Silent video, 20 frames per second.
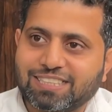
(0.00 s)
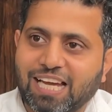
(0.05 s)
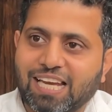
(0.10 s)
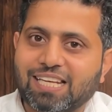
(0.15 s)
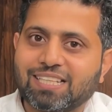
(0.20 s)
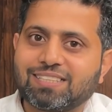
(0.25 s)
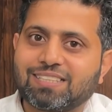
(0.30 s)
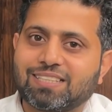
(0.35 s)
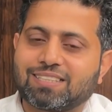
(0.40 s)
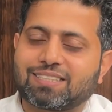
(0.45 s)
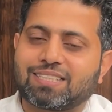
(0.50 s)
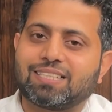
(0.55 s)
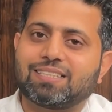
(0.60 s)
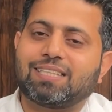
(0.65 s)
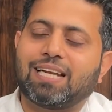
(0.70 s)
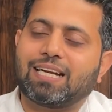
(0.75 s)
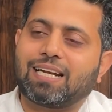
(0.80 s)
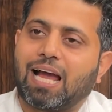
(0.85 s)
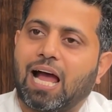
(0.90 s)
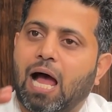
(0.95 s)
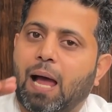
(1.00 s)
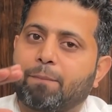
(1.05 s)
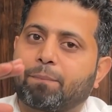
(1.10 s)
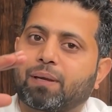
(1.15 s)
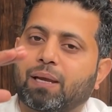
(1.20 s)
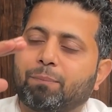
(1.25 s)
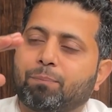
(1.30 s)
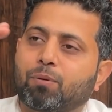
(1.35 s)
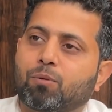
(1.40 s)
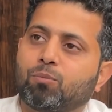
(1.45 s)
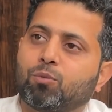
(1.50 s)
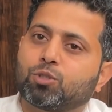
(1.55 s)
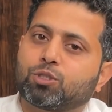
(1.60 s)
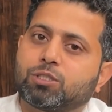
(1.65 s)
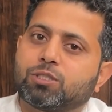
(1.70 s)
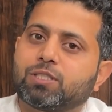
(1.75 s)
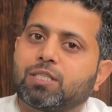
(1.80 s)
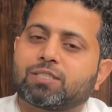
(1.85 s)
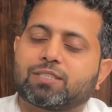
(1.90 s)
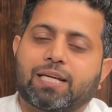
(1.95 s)
challenge is ki that aapke
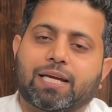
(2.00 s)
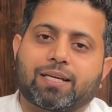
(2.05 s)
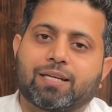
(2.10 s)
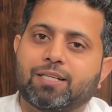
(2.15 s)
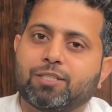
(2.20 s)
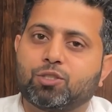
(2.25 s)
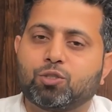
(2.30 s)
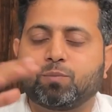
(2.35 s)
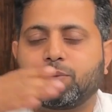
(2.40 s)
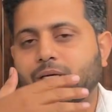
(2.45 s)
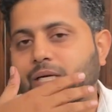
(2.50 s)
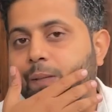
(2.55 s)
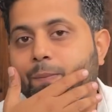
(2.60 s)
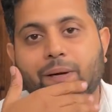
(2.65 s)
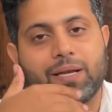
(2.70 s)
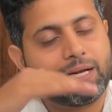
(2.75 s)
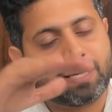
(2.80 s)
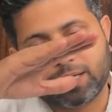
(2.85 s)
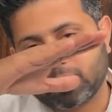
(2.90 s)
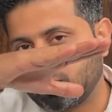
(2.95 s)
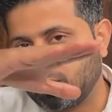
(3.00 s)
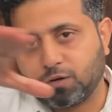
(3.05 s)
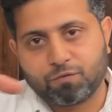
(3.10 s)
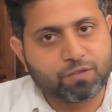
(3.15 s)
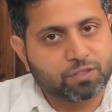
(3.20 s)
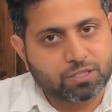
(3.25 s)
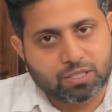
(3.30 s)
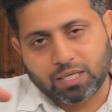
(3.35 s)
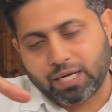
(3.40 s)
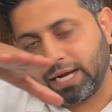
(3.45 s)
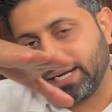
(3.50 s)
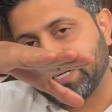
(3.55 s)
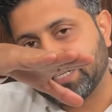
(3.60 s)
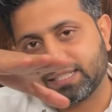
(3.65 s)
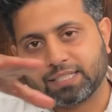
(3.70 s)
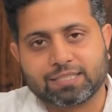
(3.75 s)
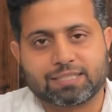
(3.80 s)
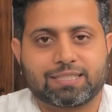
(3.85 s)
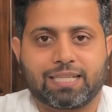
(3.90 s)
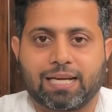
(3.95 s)
promotions are stagnant. You become an electrical officer and it
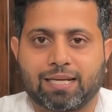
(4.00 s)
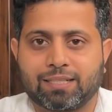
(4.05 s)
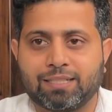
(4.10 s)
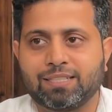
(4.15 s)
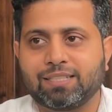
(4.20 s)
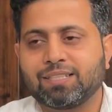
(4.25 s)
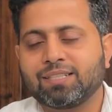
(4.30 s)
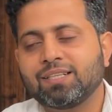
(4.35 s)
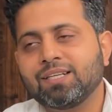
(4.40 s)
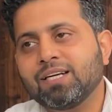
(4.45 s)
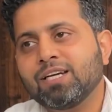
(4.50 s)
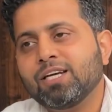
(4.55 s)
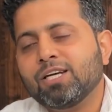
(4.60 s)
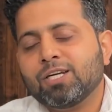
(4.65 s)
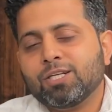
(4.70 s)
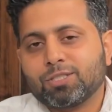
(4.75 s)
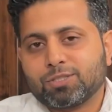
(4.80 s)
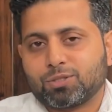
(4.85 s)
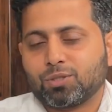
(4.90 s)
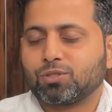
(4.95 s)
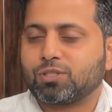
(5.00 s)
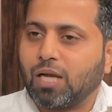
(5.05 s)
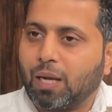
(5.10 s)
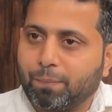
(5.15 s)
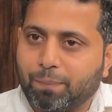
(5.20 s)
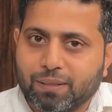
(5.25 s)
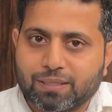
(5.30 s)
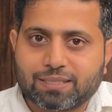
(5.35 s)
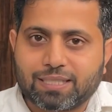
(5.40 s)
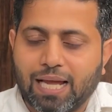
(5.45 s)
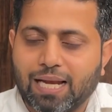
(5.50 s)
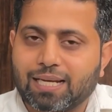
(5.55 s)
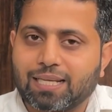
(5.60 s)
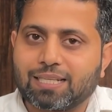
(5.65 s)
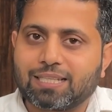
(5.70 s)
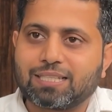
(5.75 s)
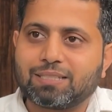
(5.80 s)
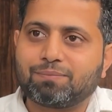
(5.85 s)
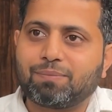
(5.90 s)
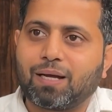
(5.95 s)
is stagnant. So jahan par salary
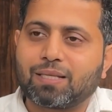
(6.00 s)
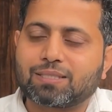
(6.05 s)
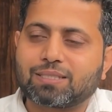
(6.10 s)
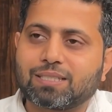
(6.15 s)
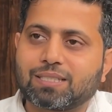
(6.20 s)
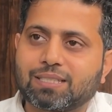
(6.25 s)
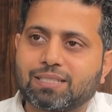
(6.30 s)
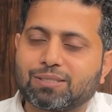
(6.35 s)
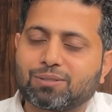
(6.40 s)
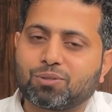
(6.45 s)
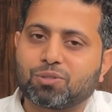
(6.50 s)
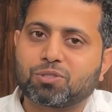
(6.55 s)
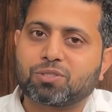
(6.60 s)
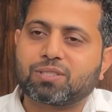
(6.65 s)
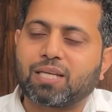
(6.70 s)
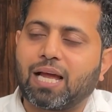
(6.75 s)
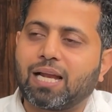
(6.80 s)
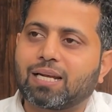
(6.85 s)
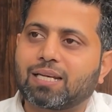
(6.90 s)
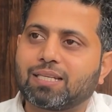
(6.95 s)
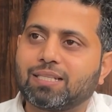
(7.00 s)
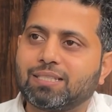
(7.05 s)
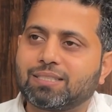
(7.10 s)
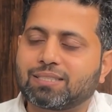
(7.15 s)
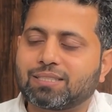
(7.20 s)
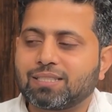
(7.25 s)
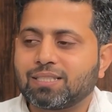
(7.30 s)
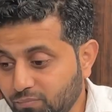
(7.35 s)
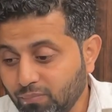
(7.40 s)
ki baat kare to salaries